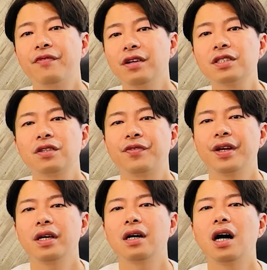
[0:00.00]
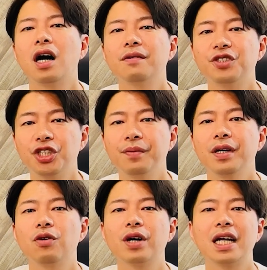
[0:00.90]
philosophy of
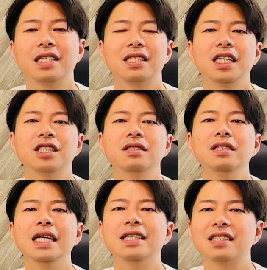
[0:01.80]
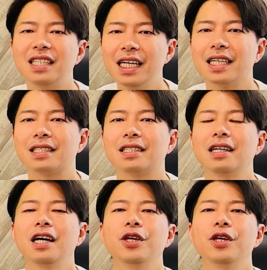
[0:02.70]
Gmail organization is this: